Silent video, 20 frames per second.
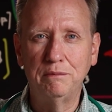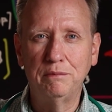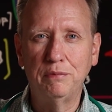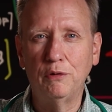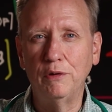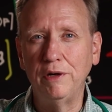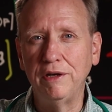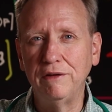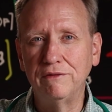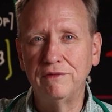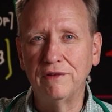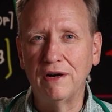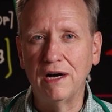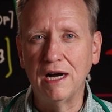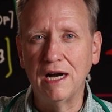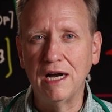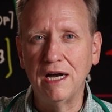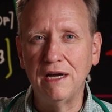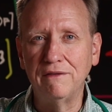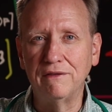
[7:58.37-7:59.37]

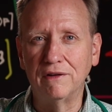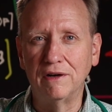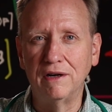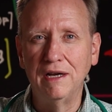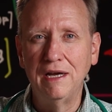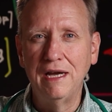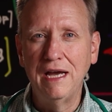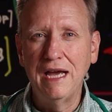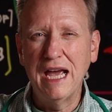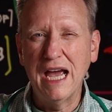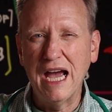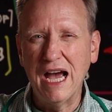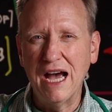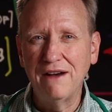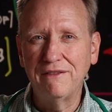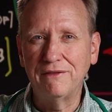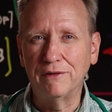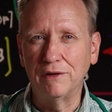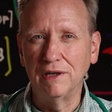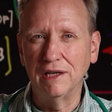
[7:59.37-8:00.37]
0.5 or
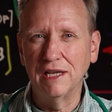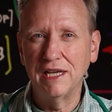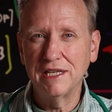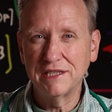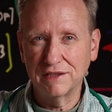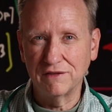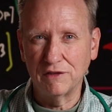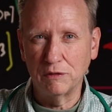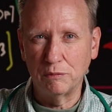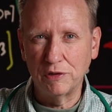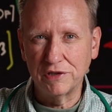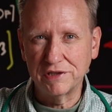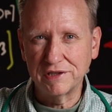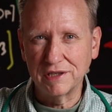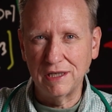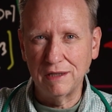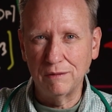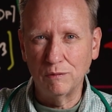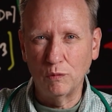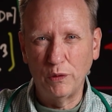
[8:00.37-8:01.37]
half or less of a percent.